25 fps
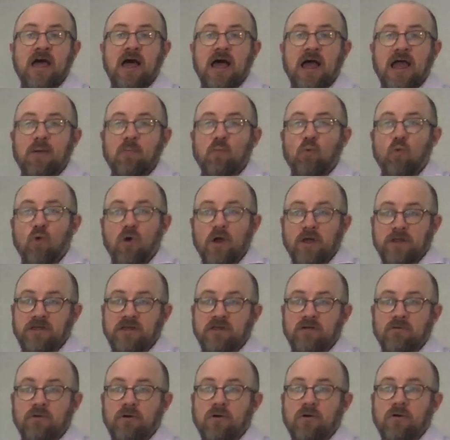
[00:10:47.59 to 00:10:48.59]
I'm 1
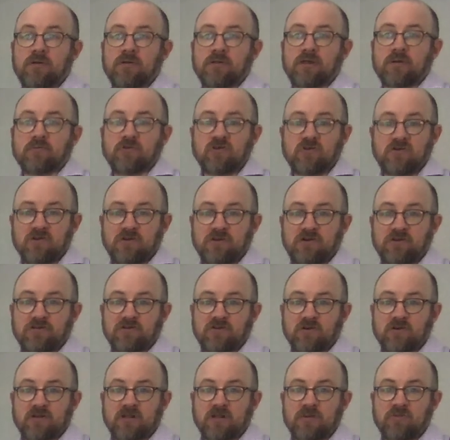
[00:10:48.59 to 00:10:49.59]
year old, I'm 2 years
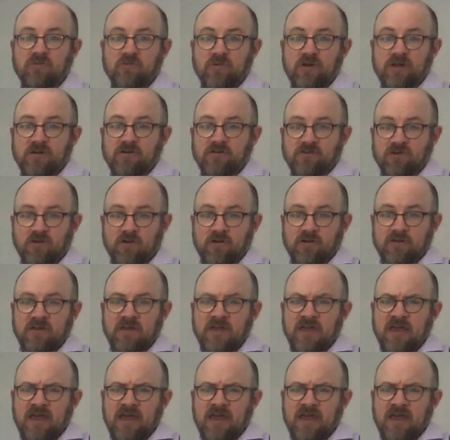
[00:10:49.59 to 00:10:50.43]
old, I'm 3 years old.